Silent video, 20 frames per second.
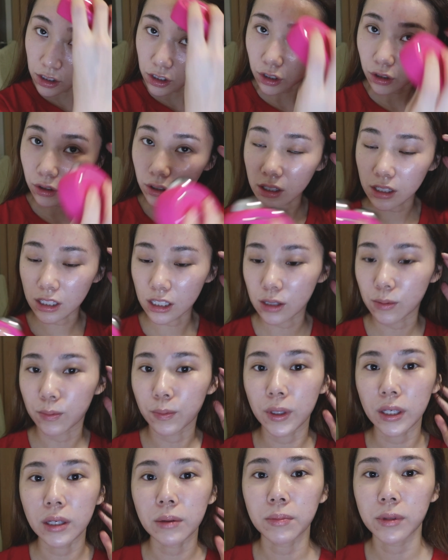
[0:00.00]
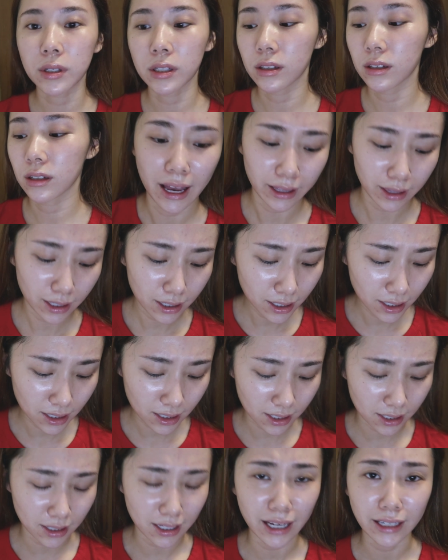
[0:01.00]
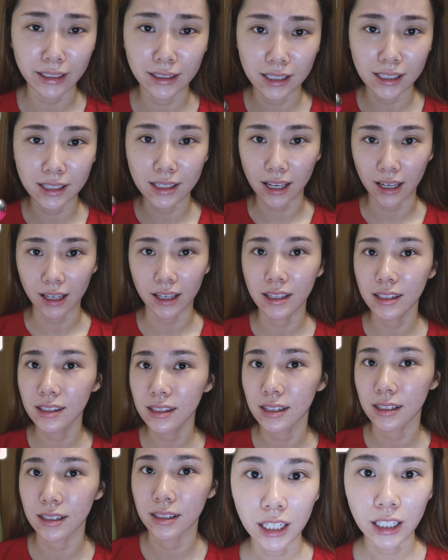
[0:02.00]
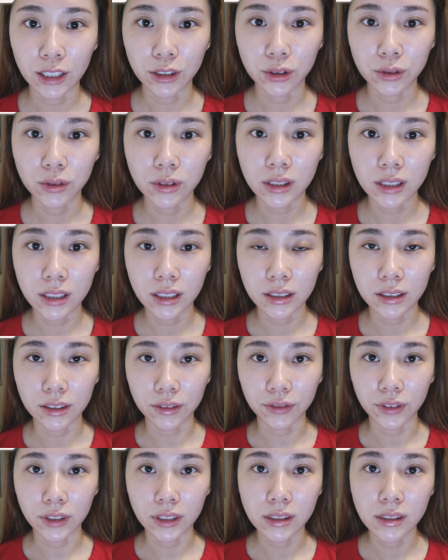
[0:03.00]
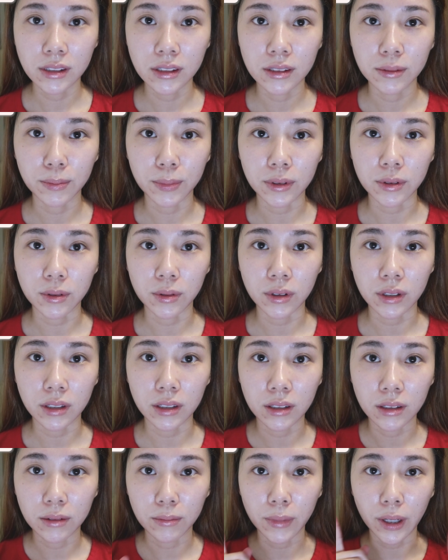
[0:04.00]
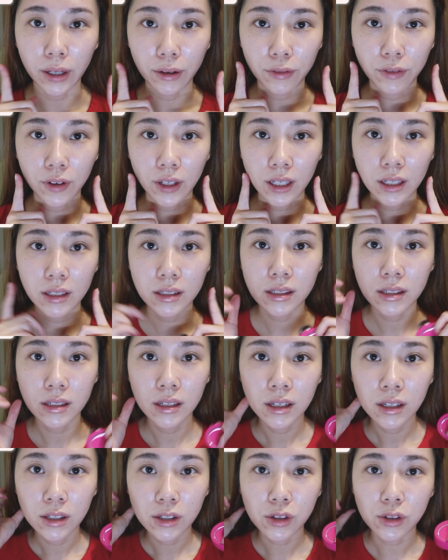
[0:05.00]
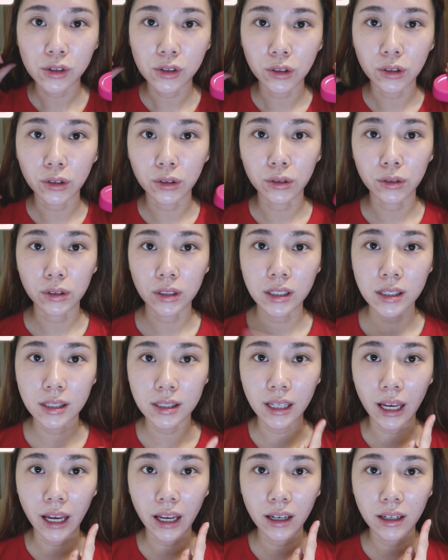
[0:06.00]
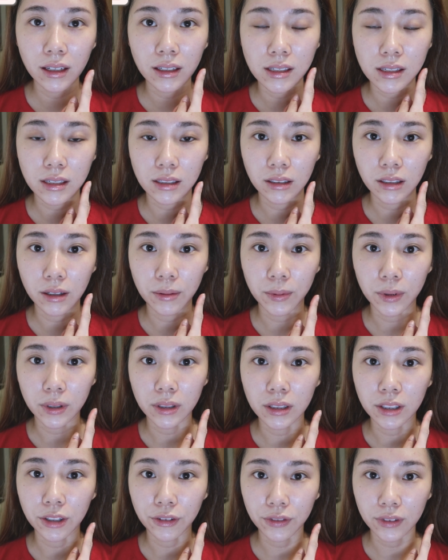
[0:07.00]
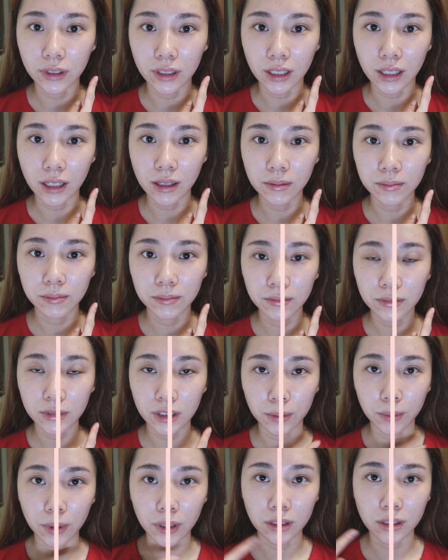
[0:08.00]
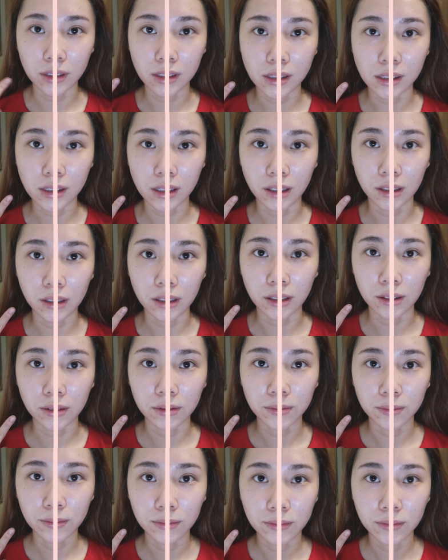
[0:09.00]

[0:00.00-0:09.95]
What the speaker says: so it just beeped. I think it's 90 seconds. I do see a difference between my face. So this side is a lot more lifted up compared to this side now.